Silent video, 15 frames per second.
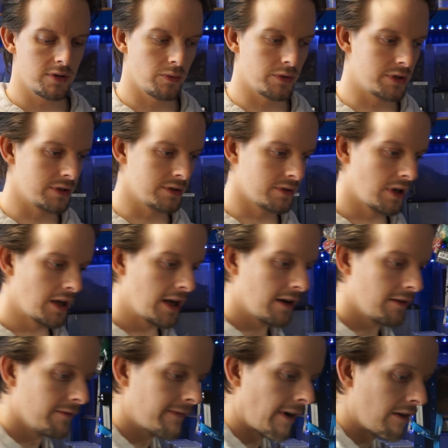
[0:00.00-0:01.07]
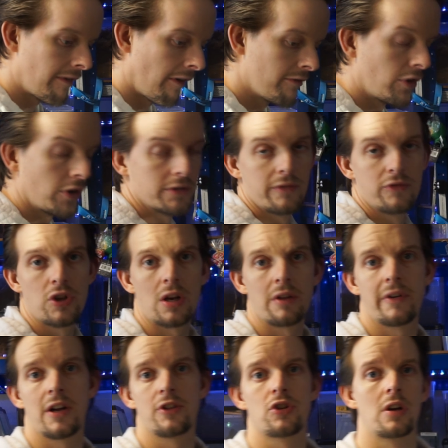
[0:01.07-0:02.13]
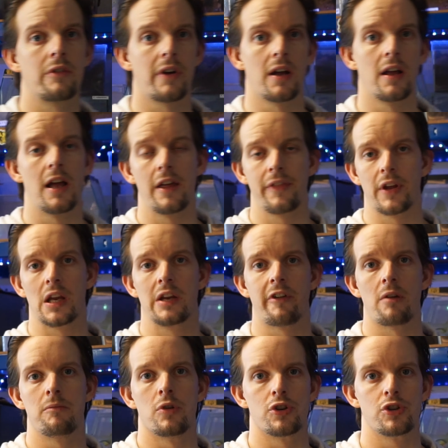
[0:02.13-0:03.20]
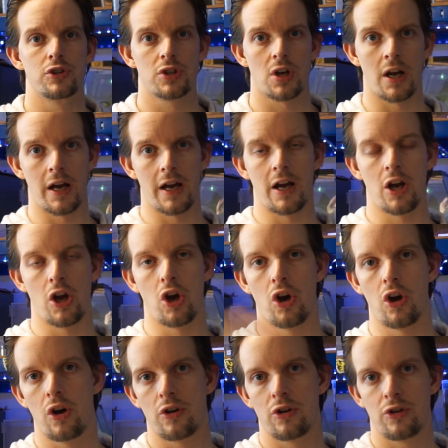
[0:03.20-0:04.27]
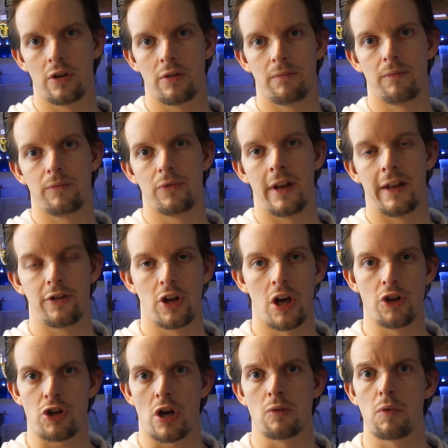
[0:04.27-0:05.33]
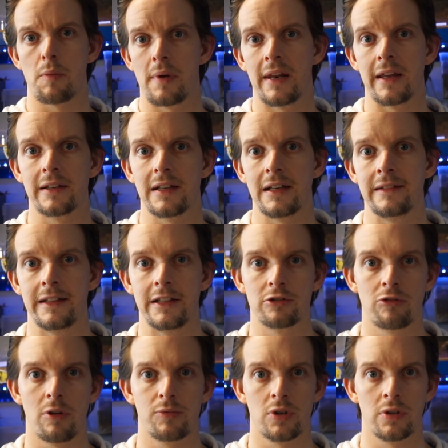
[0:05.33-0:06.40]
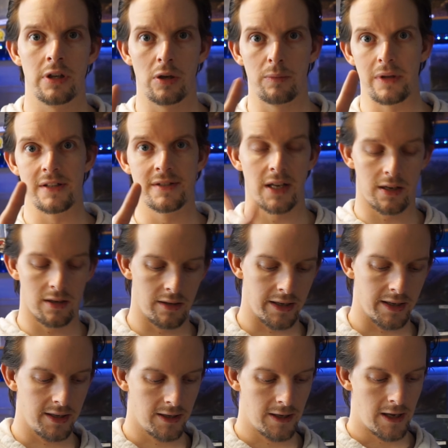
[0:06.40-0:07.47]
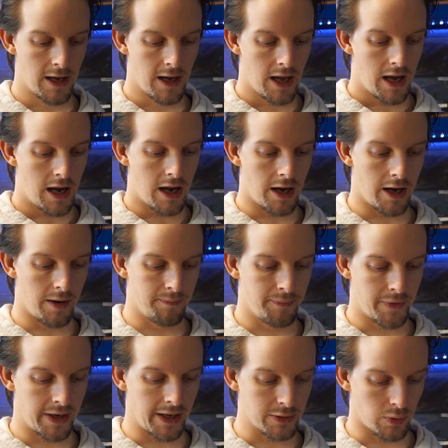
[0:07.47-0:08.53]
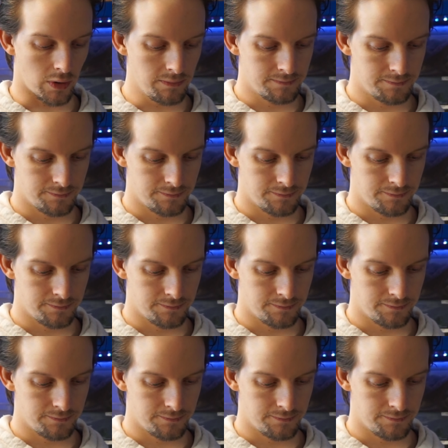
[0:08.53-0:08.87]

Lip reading: which is very nice of Jennifer. Jennifer, thank you very much. Her channel will be linked in the description. It'll be the second link. The next one,